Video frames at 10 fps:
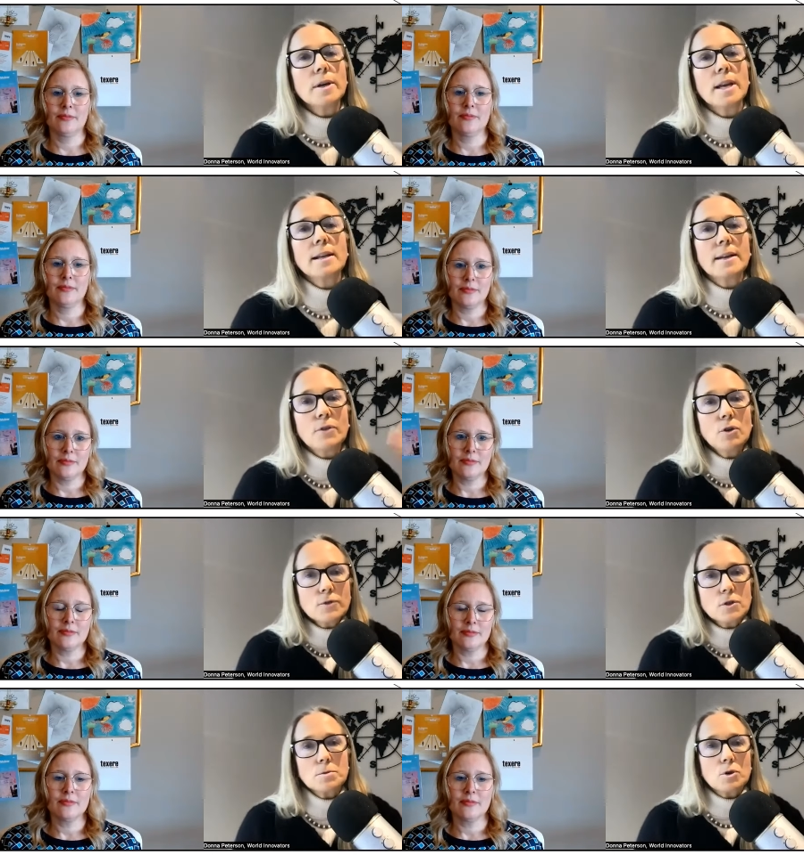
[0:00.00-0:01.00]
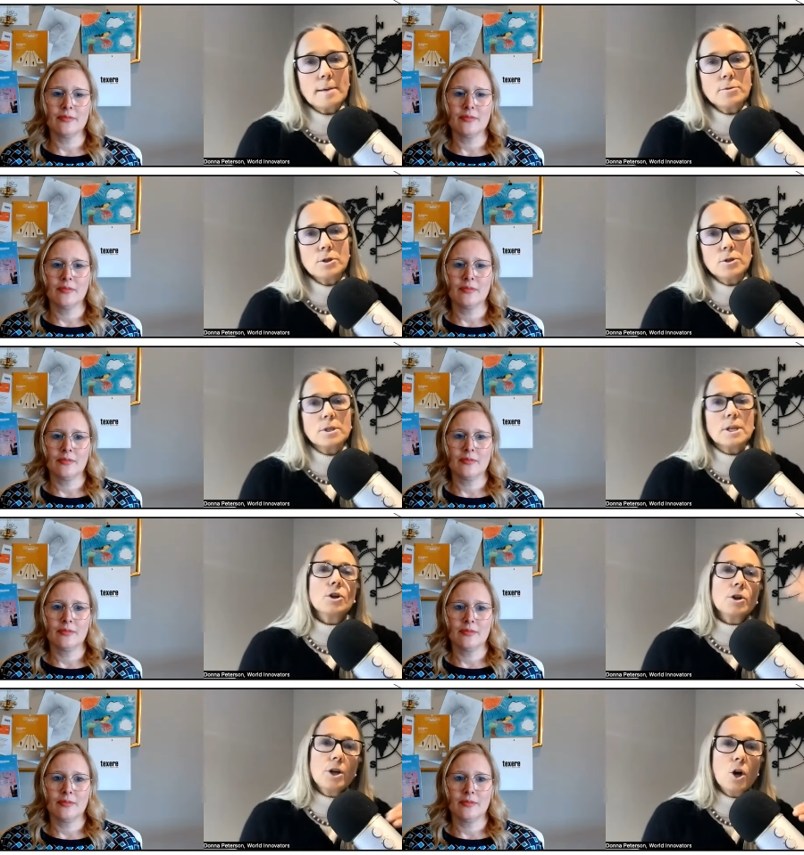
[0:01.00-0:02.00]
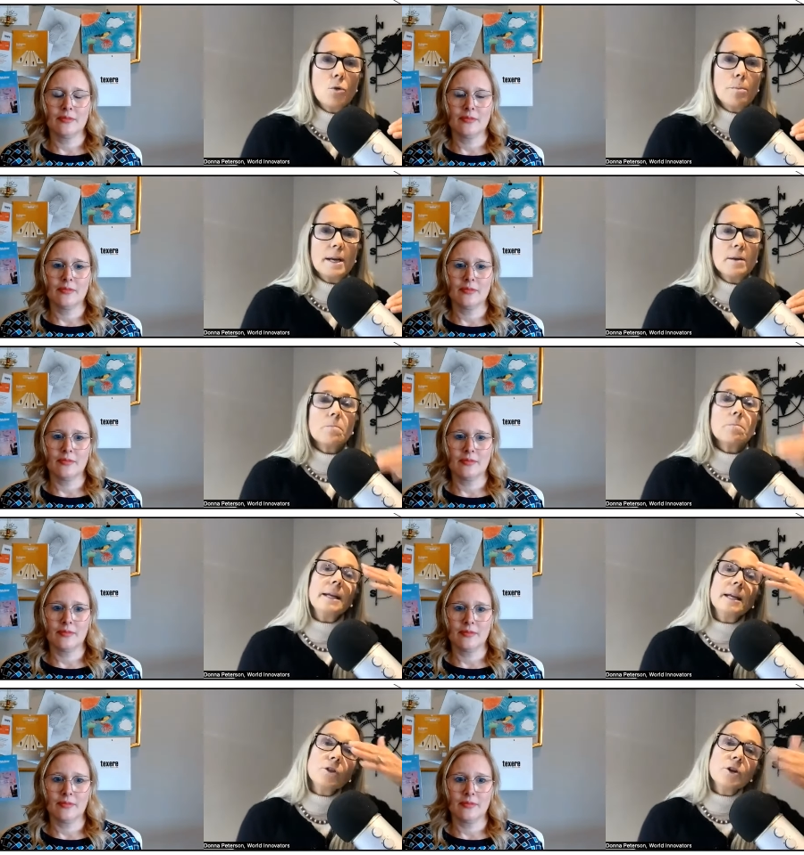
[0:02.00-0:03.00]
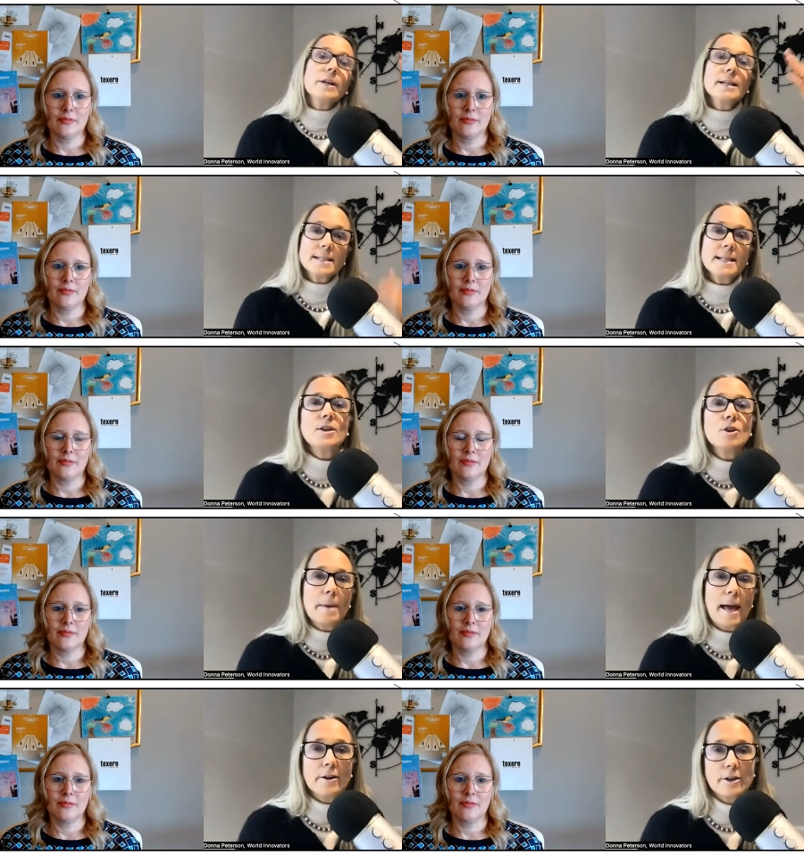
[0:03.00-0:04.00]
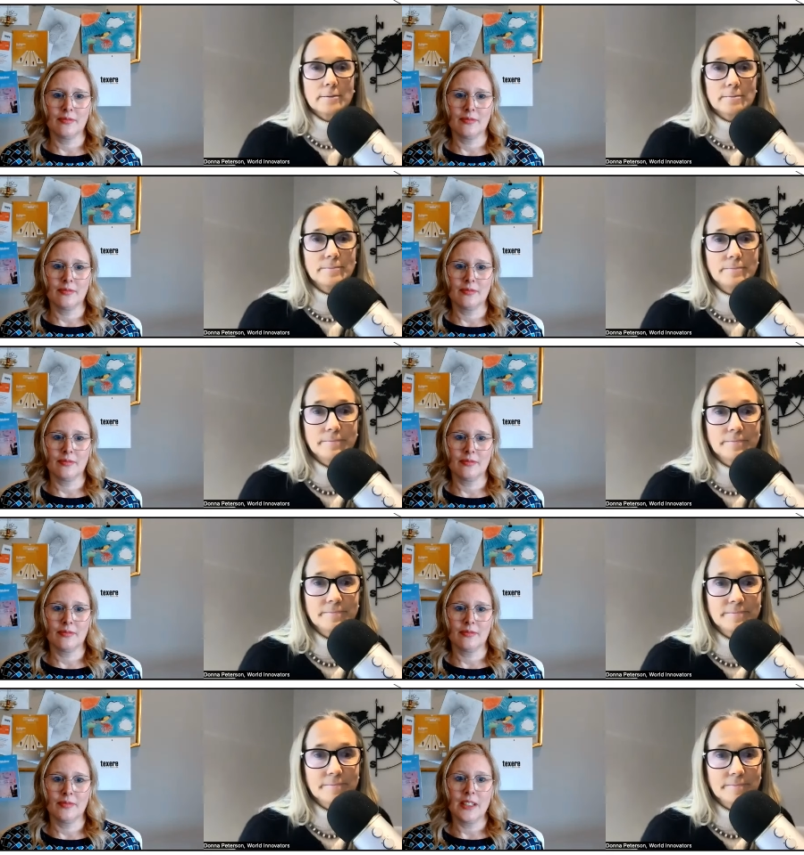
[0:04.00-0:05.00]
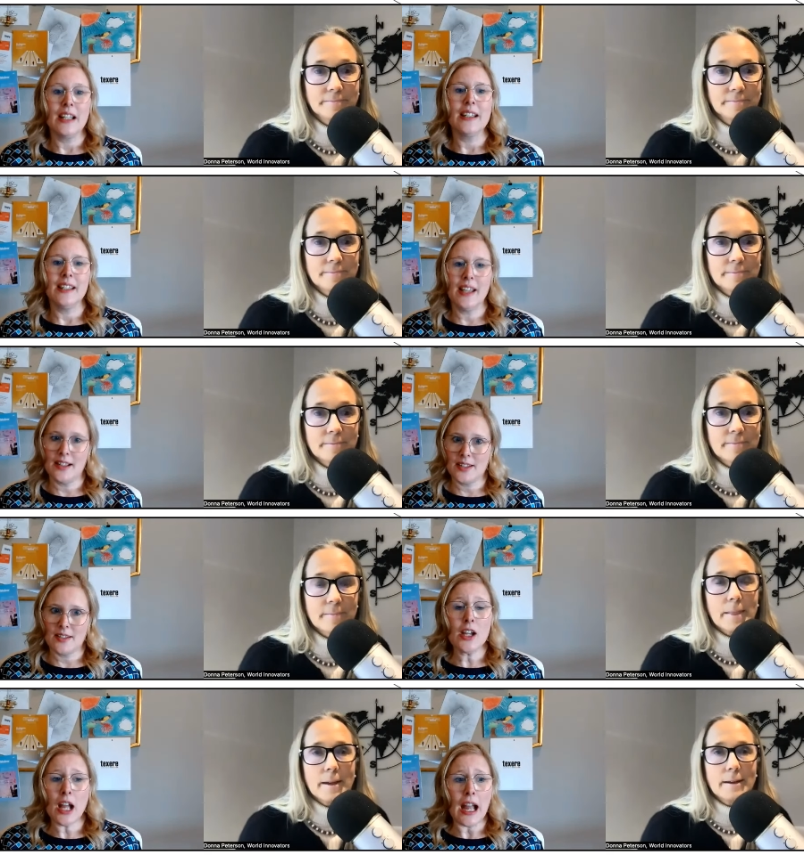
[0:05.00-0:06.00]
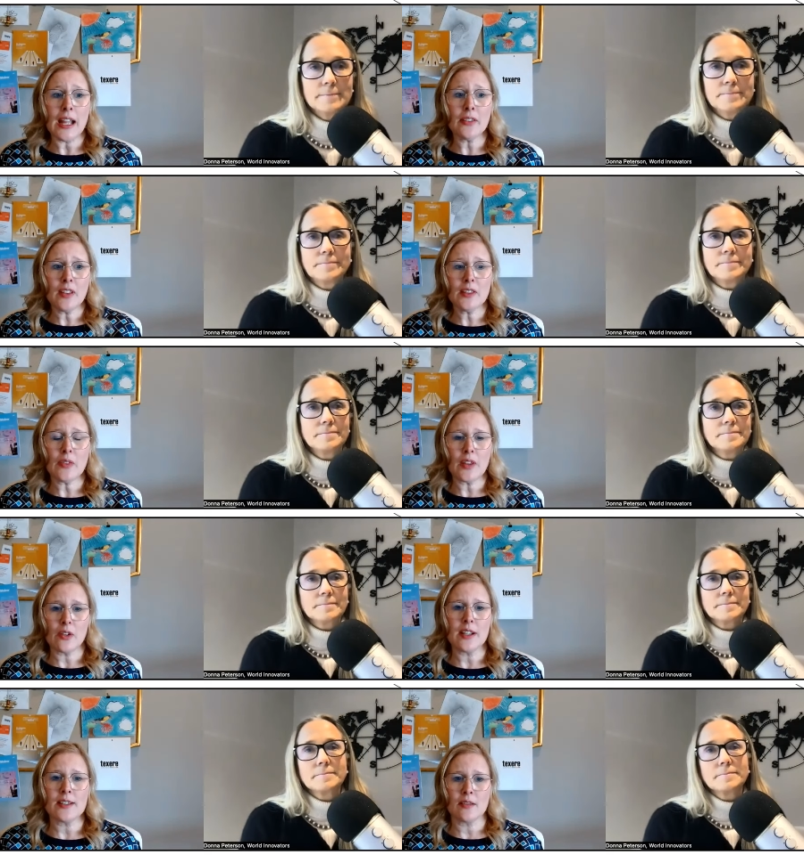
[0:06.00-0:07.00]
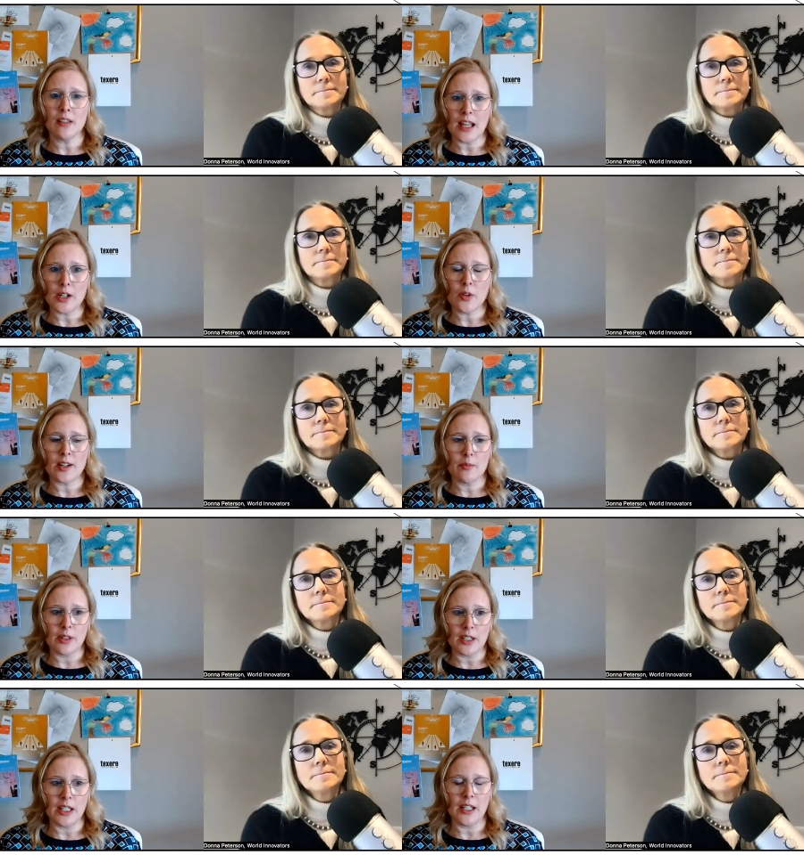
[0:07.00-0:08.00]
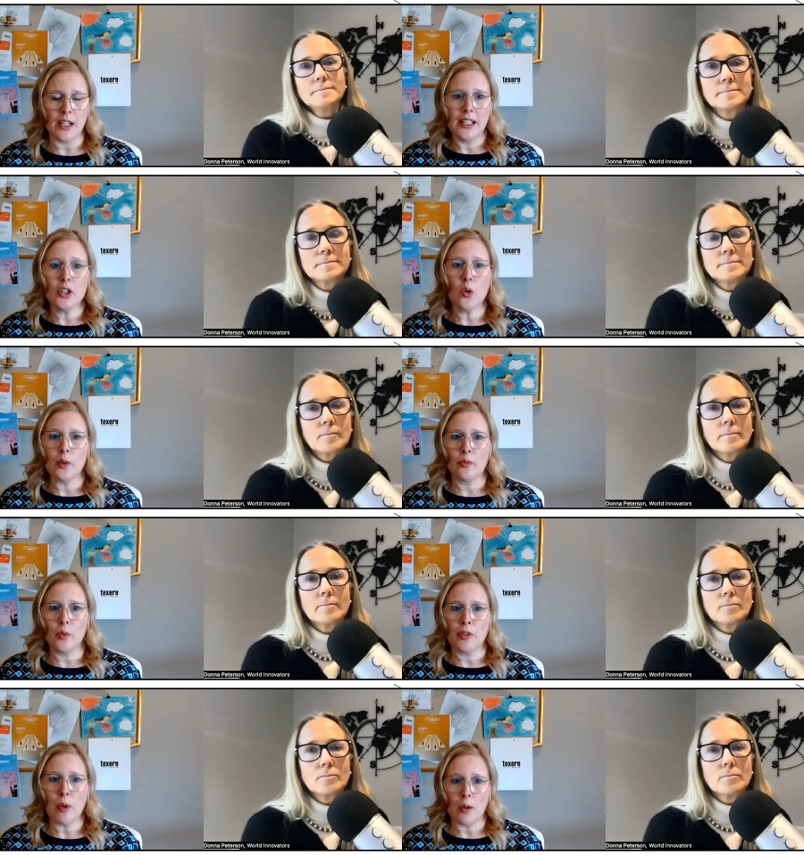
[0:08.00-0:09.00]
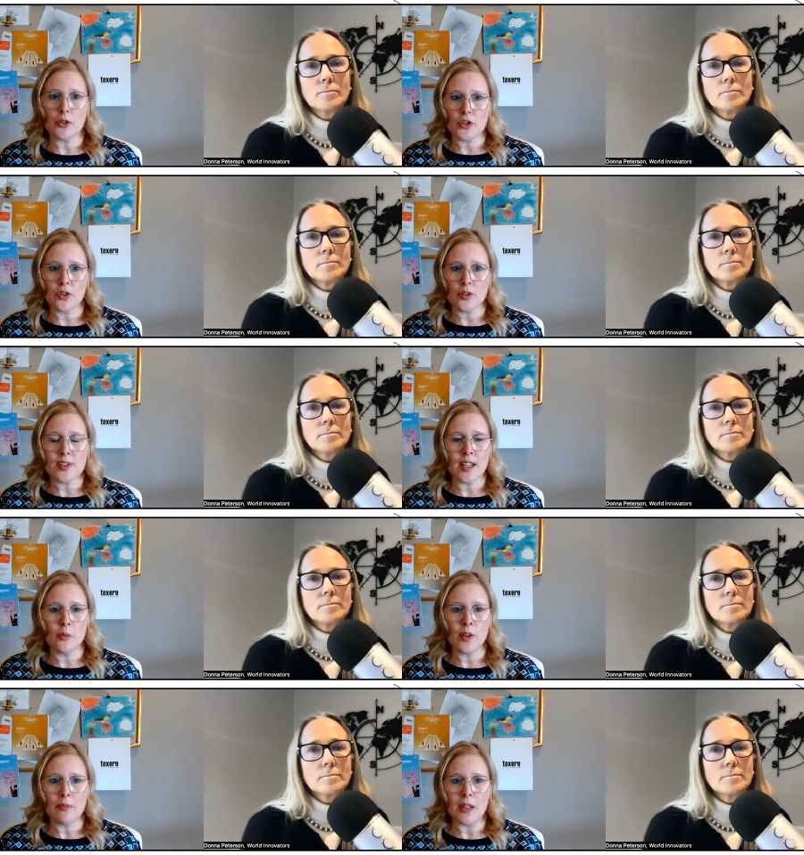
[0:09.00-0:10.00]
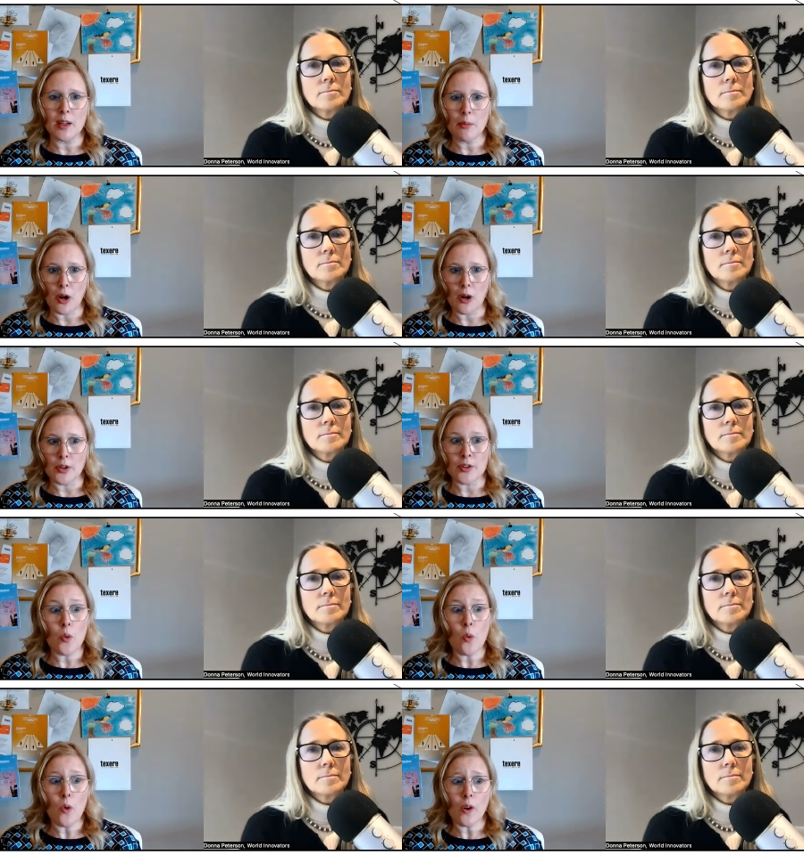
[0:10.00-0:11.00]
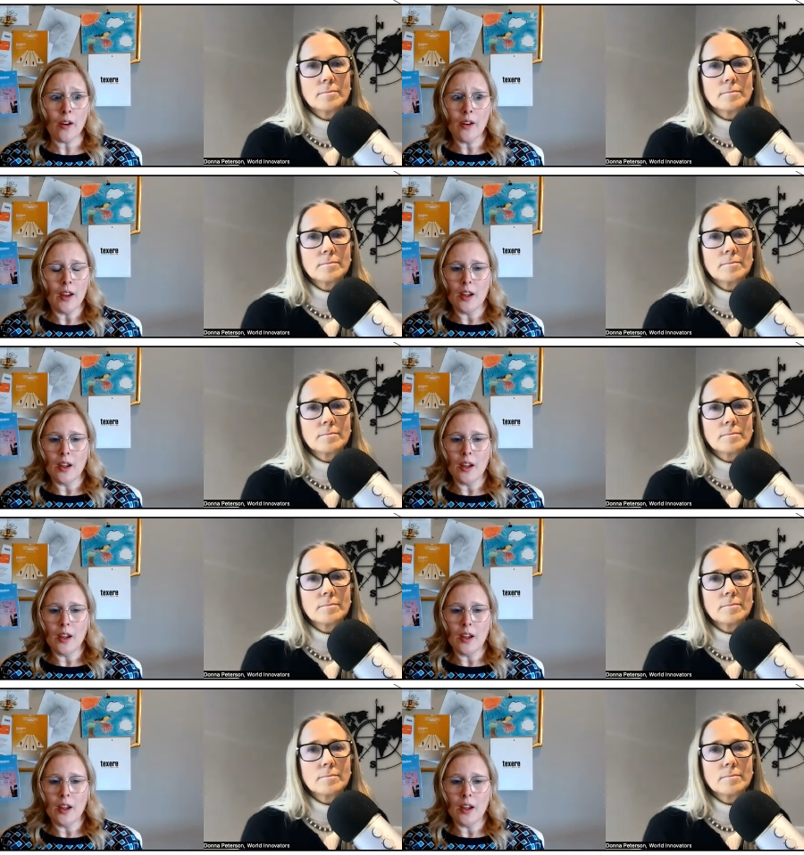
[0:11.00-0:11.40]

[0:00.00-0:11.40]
Speaker 1: to it. And if you have subscribed to a newsletter, you're going to open it, meaning they're going to see your banner. Yes.
Speaker 2: I think that there is a lot of credibility in going with publishers and with media partners or